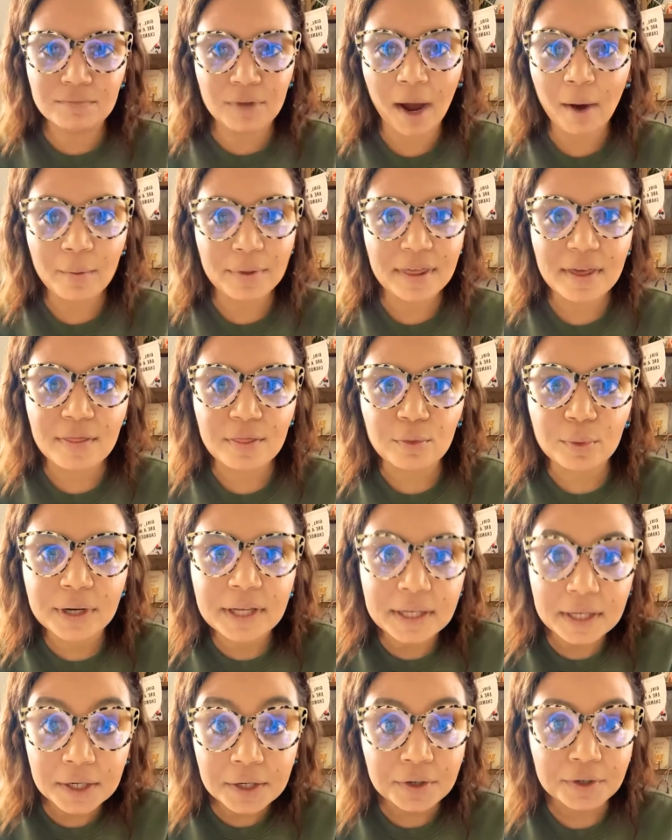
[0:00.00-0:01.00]
not within 3
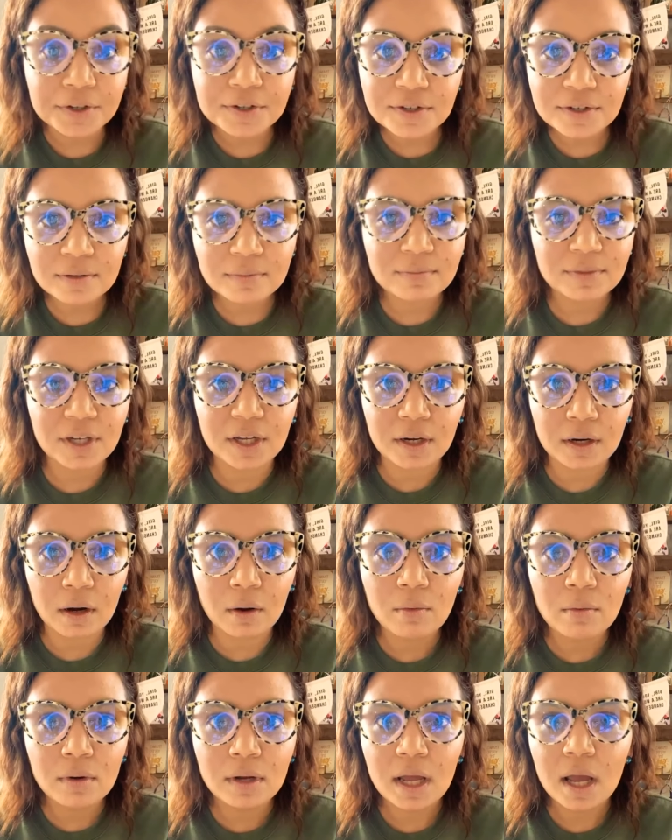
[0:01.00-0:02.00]
years, you
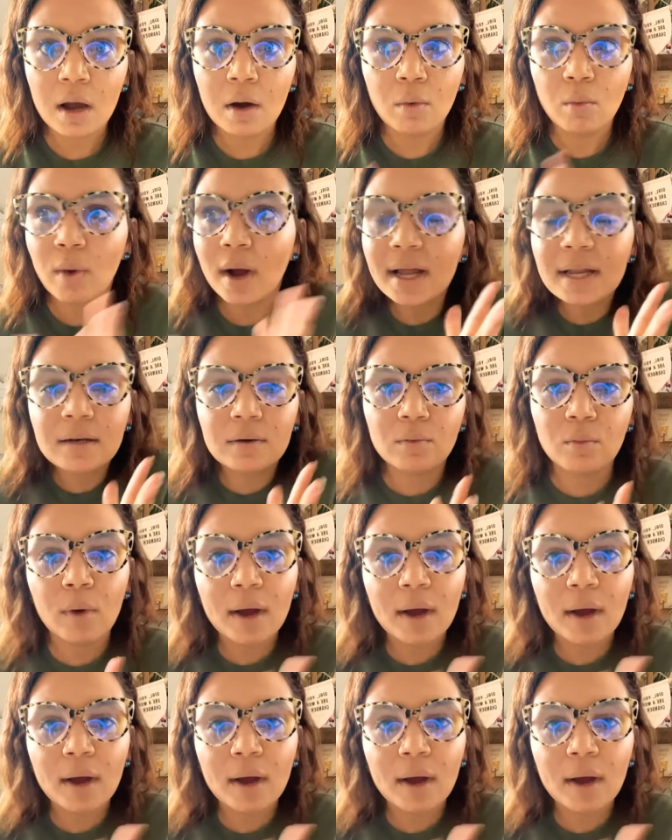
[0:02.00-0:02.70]
know? What?